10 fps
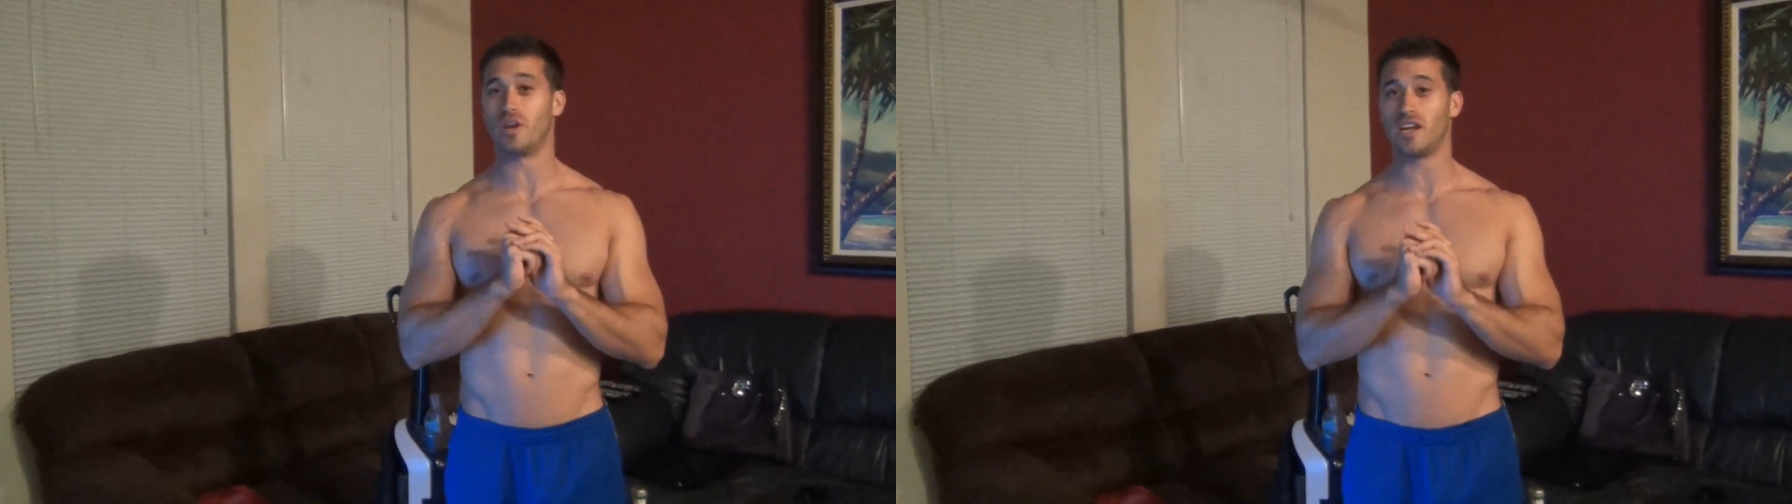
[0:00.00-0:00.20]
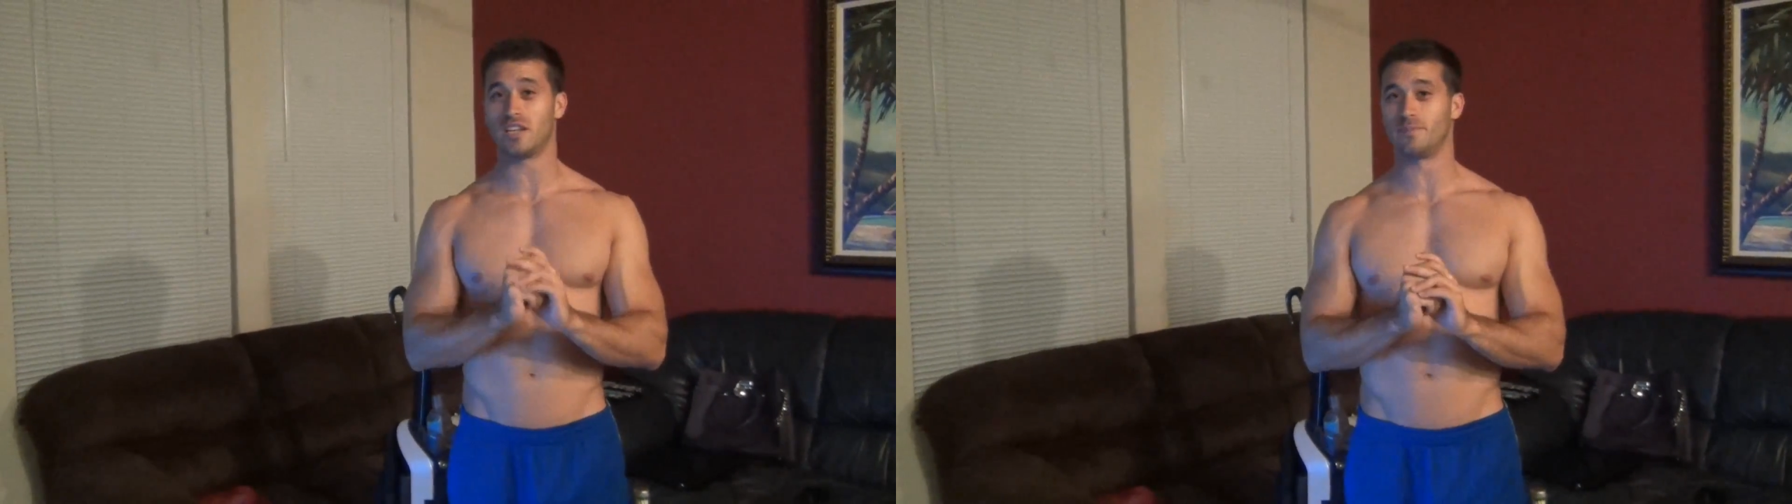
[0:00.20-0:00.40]

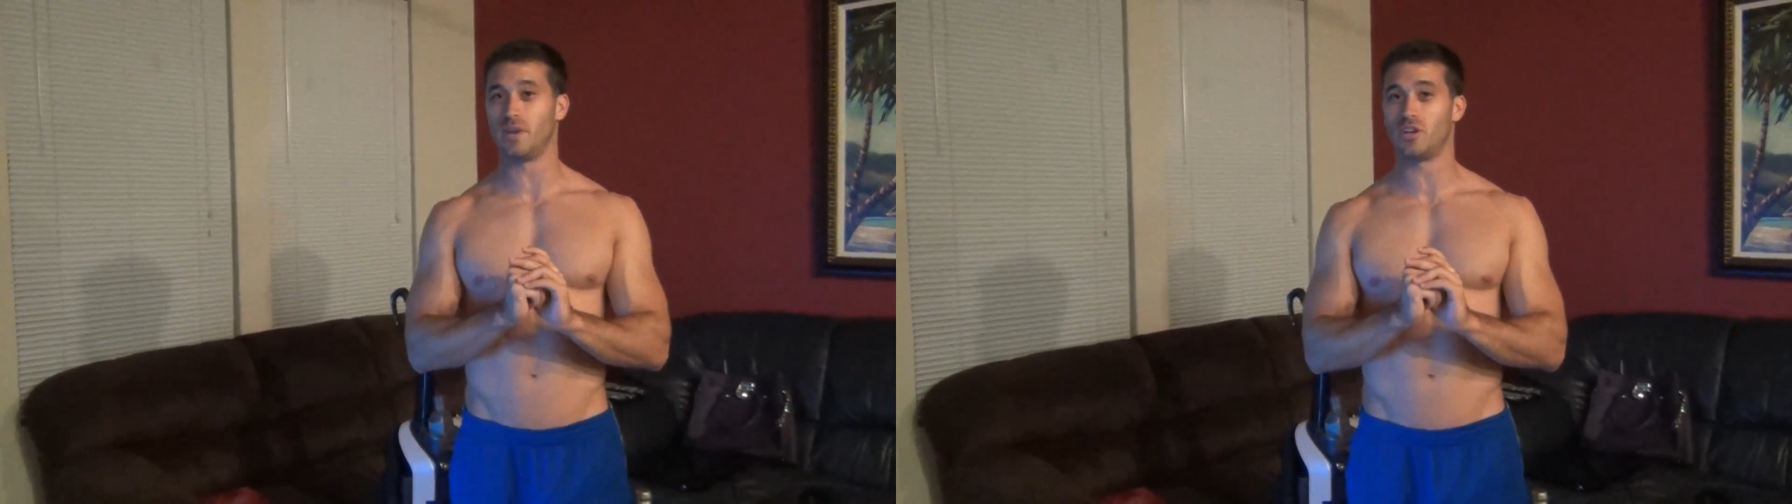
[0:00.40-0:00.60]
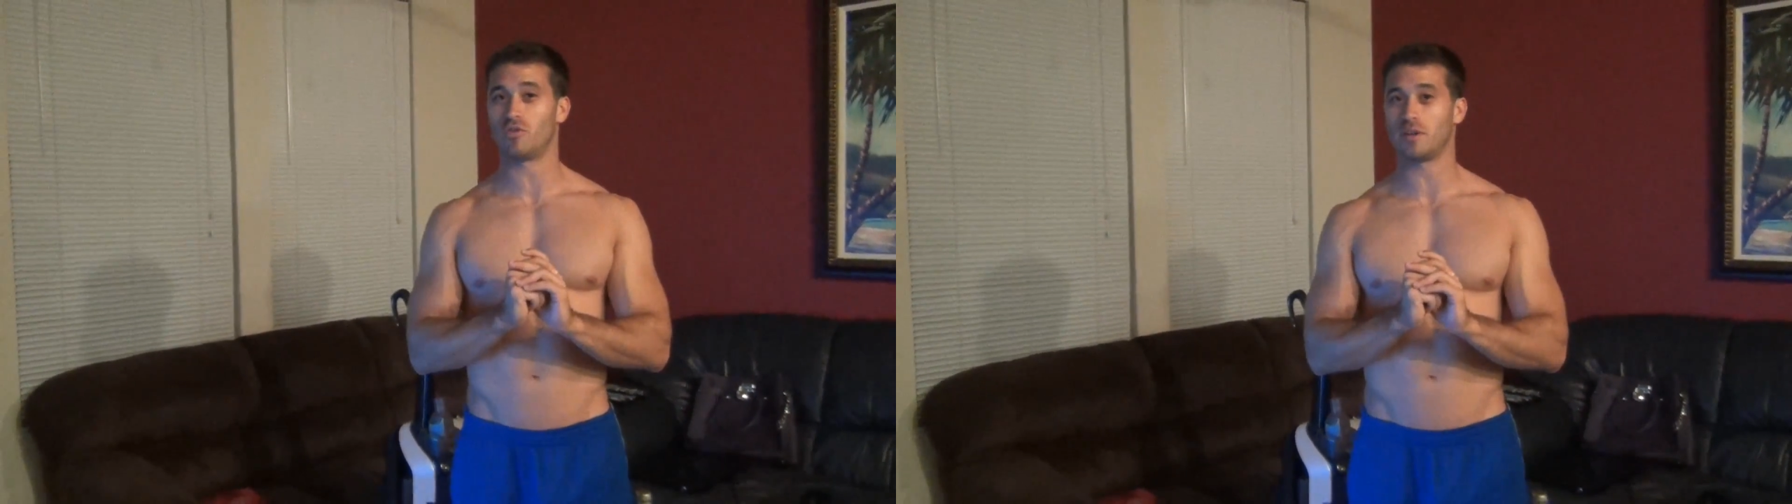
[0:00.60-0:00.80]
we hit as
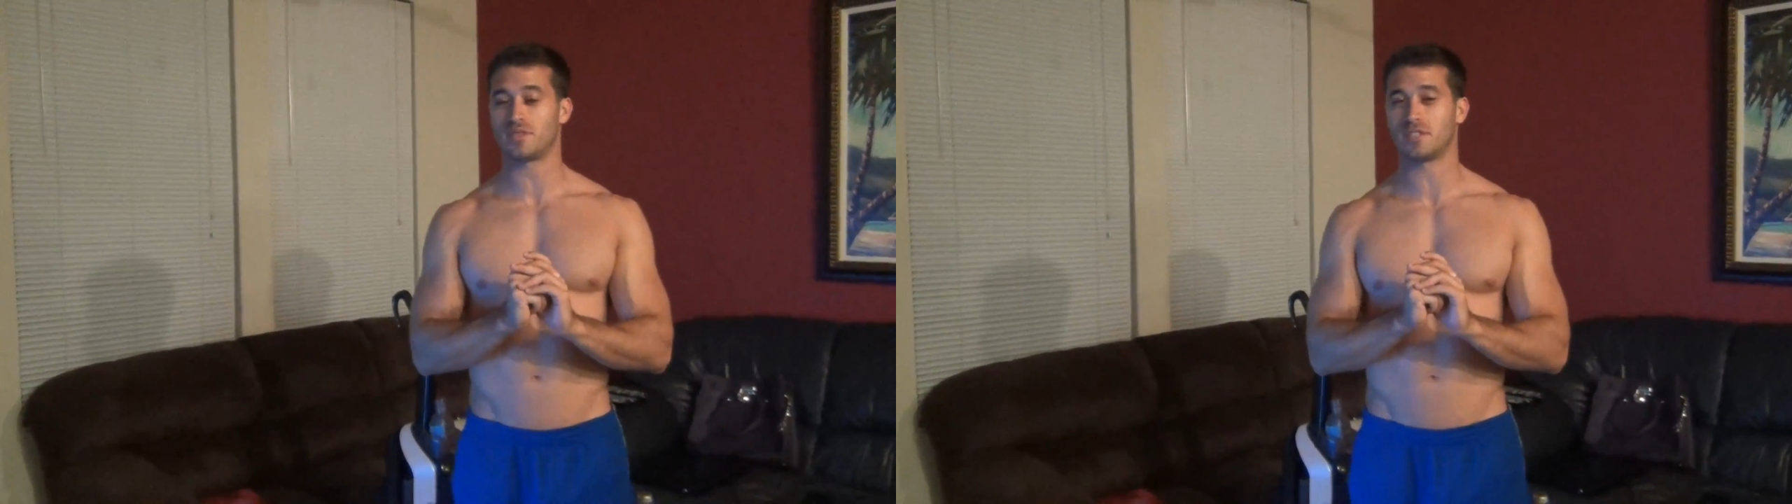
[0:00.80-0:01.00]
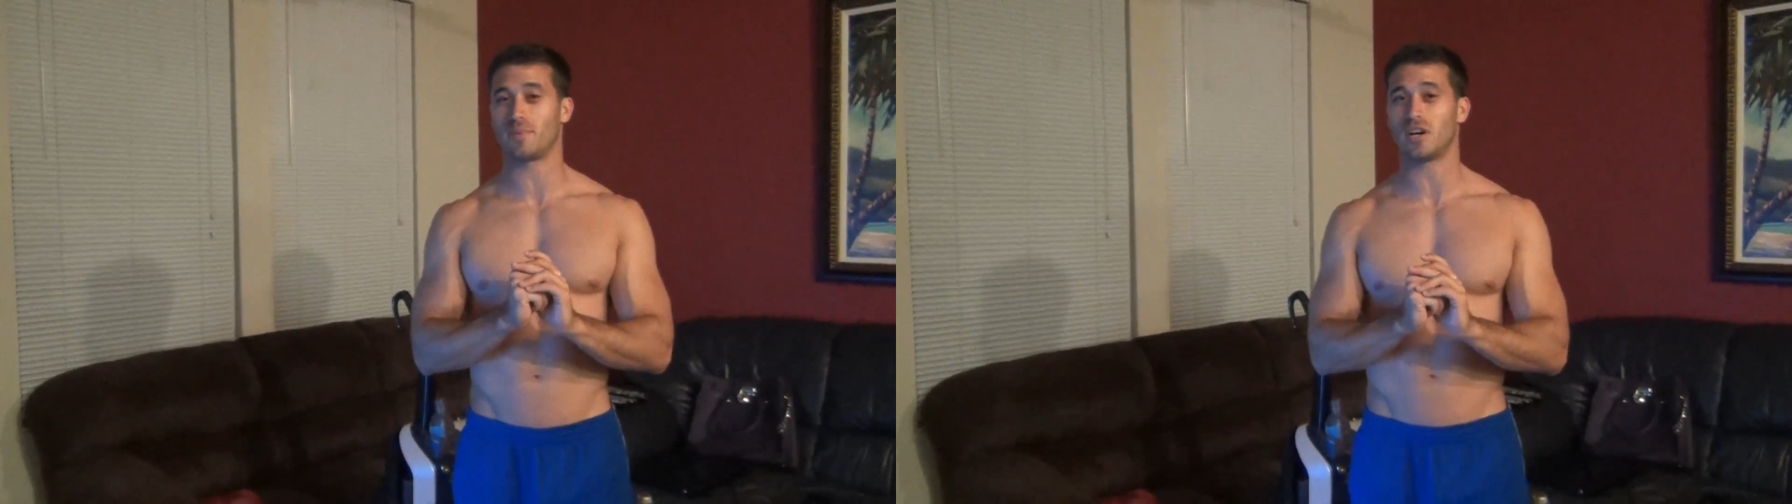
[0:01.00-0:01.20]
many
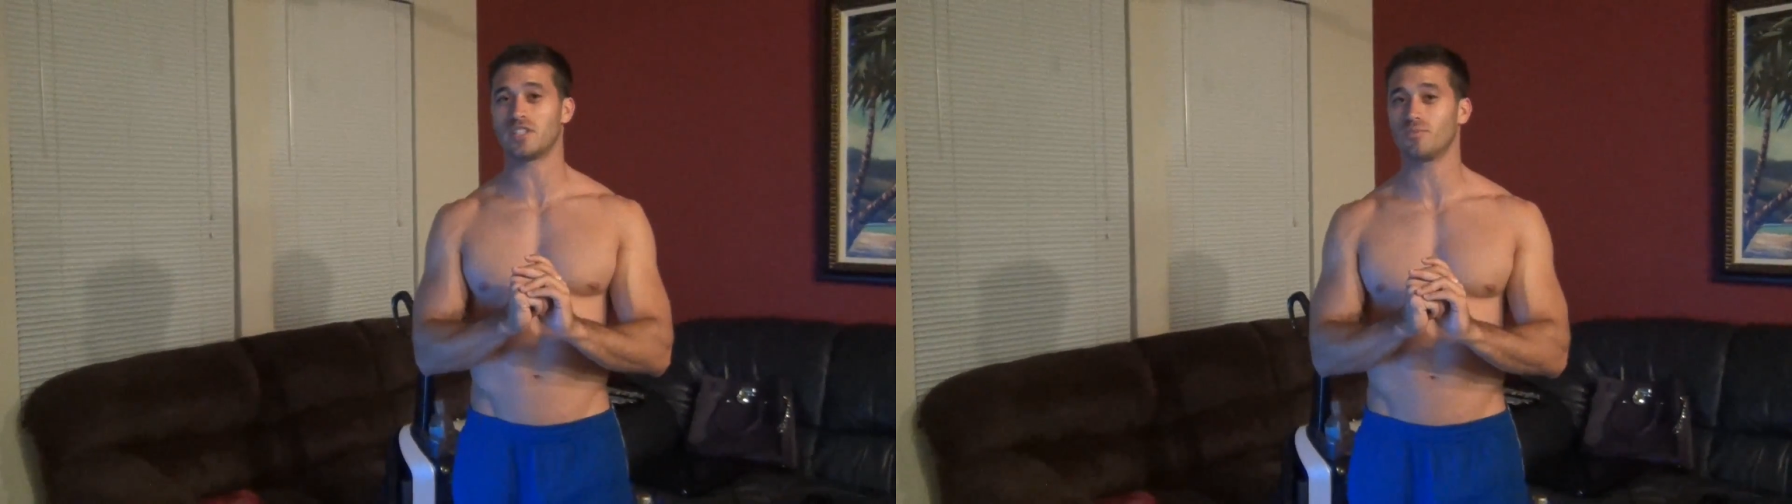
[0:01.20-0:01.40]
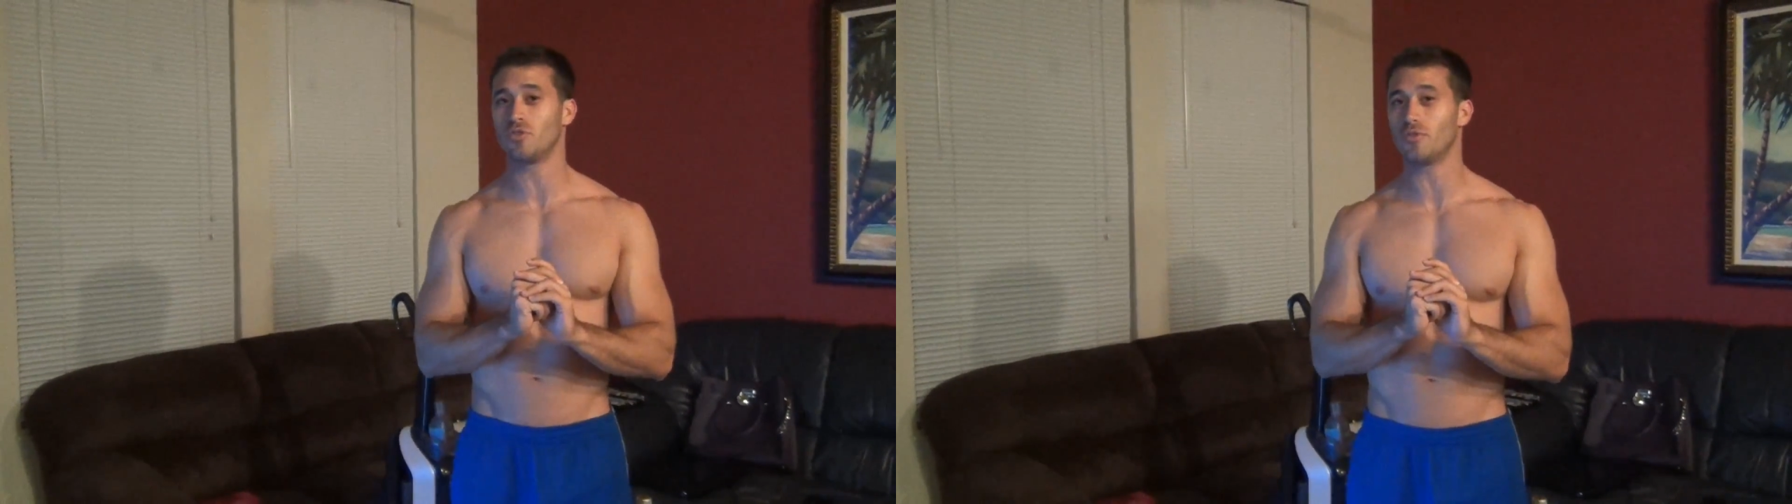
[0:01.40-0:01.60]
reps as
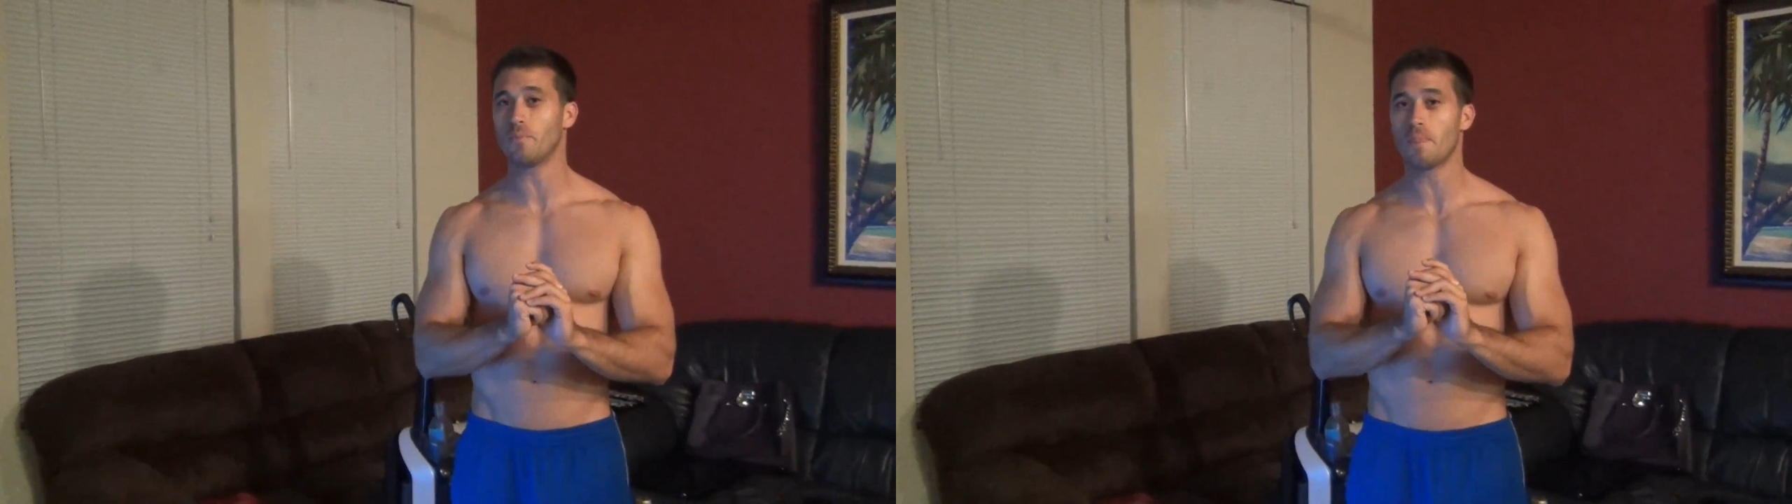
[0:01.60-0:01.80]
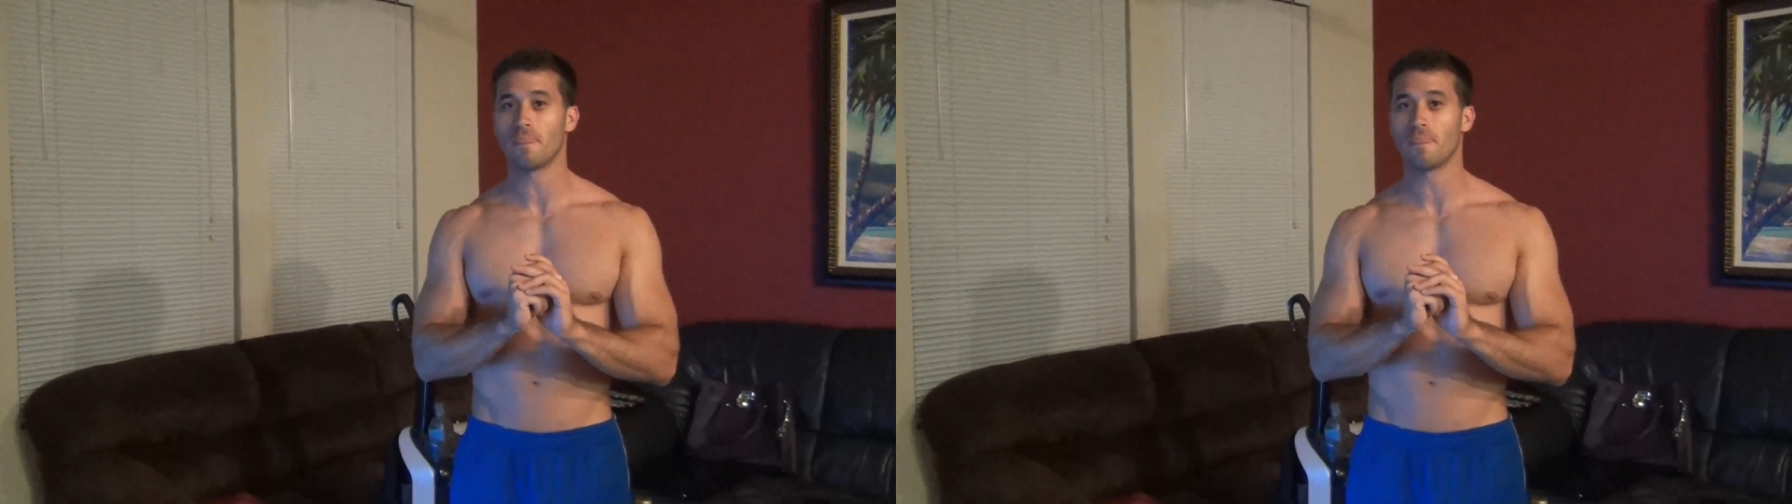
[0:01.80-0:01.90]
possible,